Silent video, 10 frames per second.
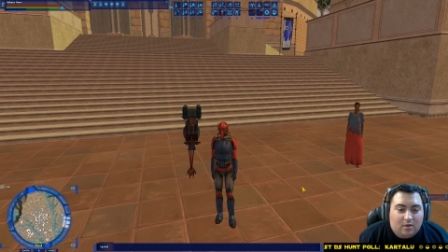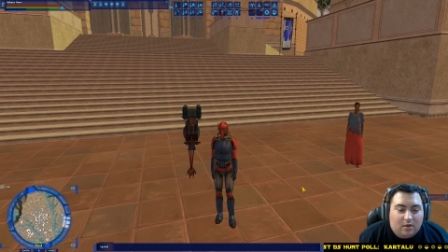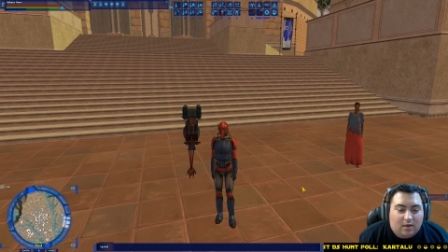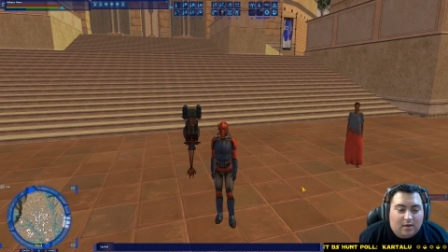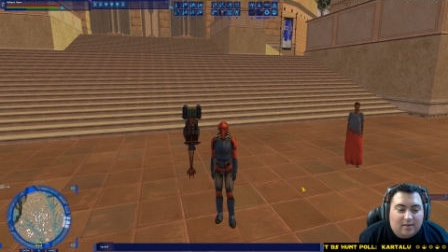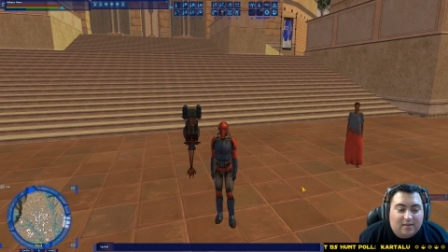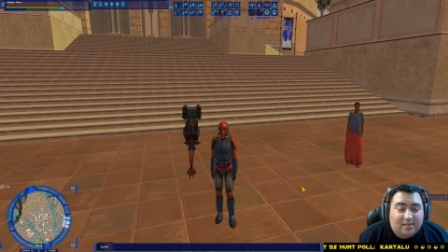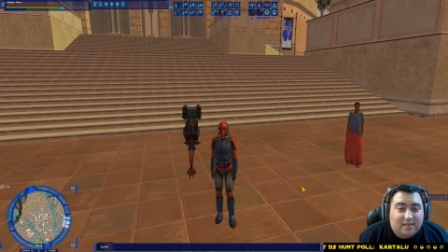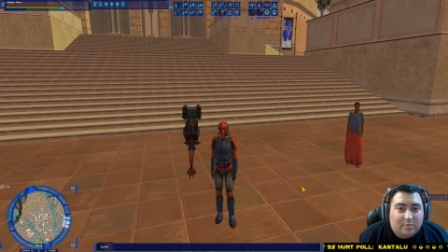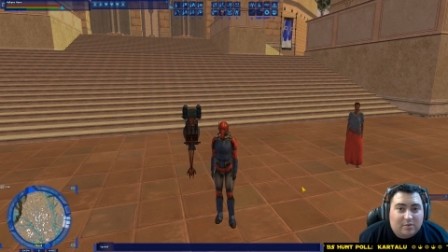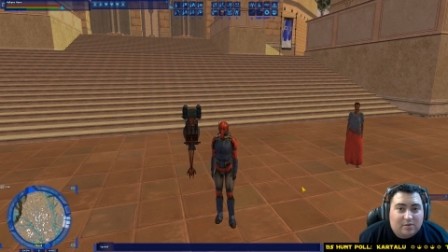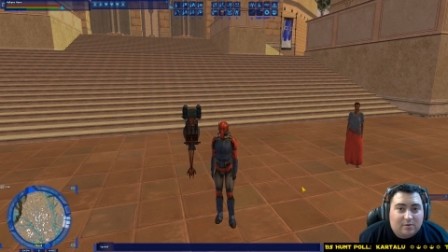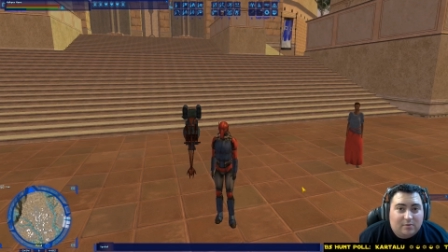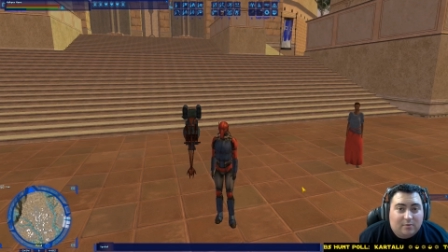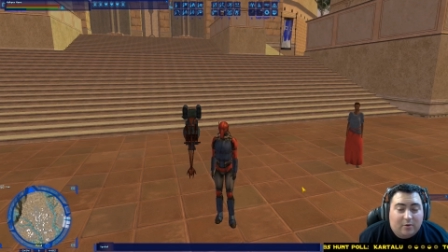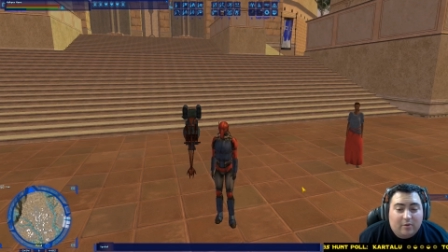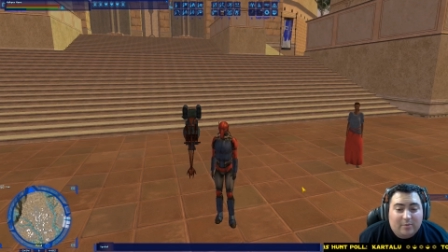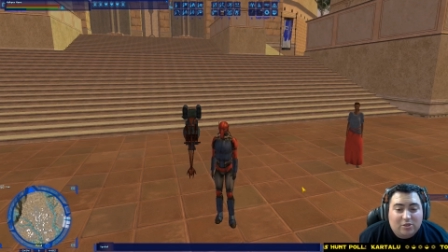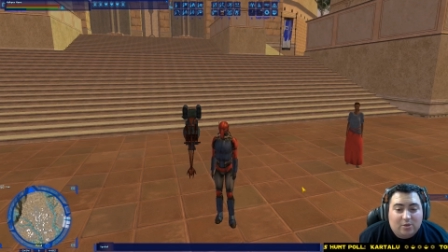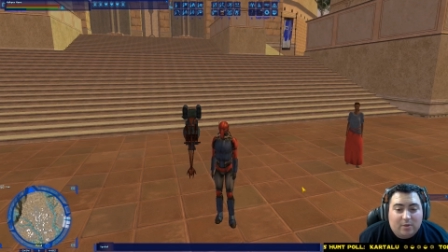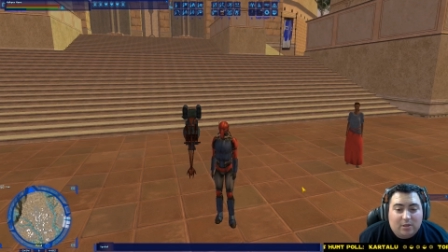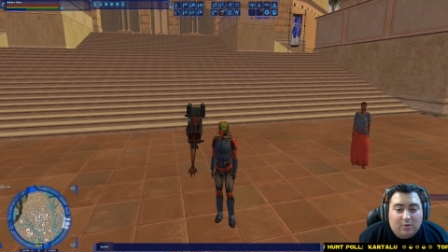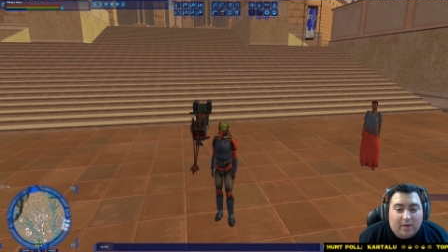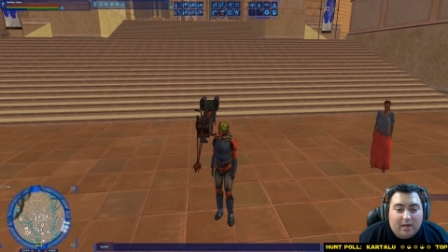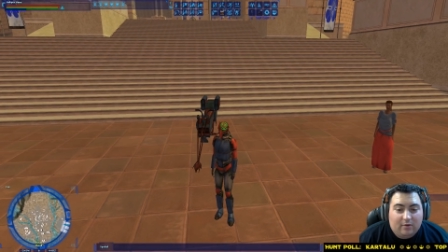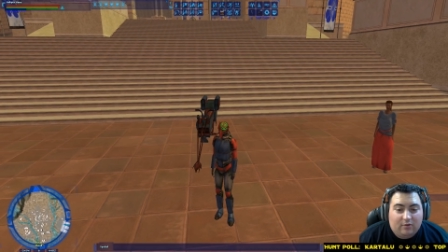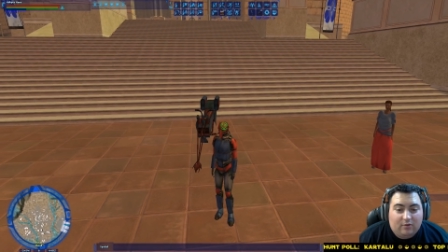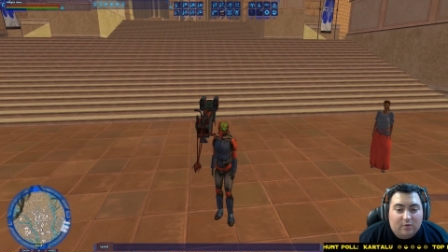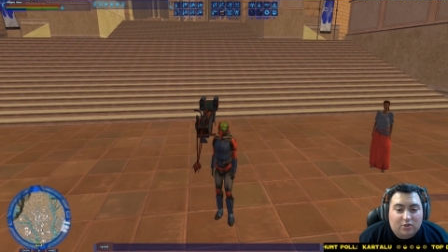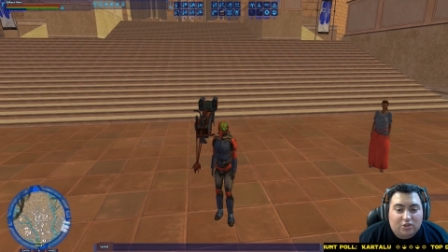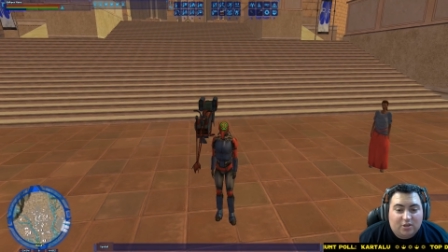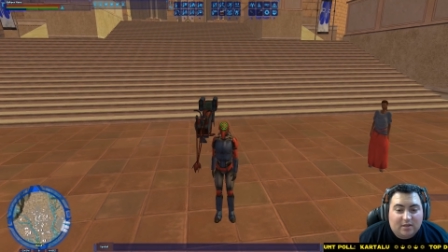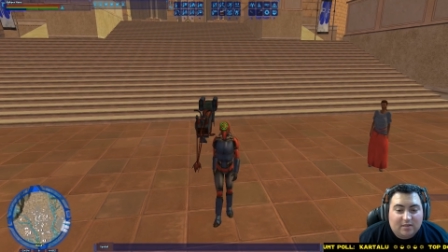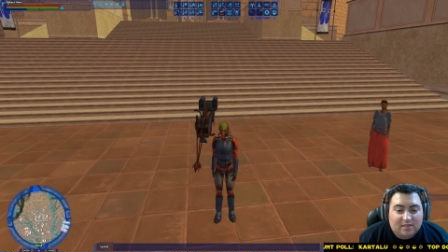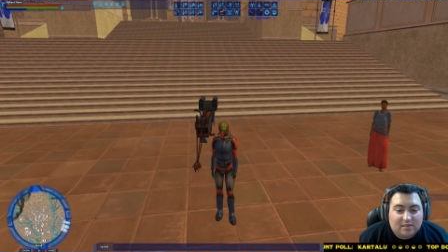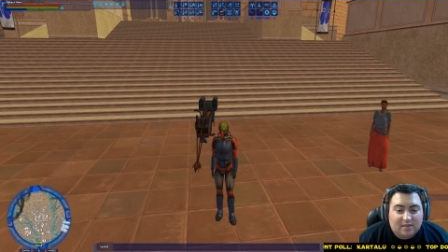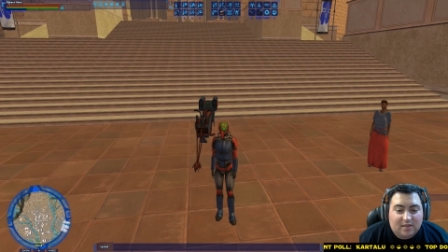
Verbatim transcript: Uh, in this episode, I'm going to be showing you how to adjust